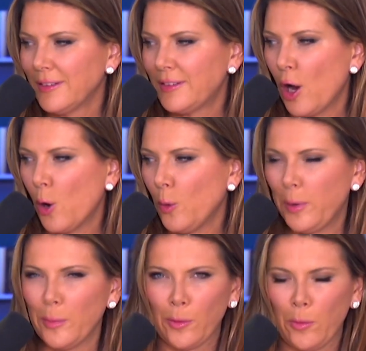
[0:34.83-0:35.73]
So
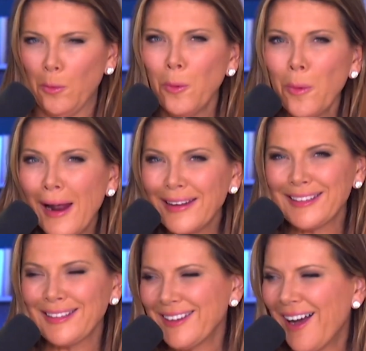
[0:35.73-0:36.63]
people are like, what
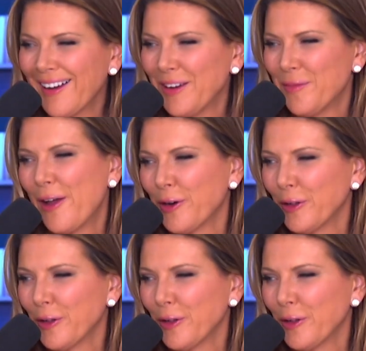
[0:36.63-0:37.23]
is he talking about?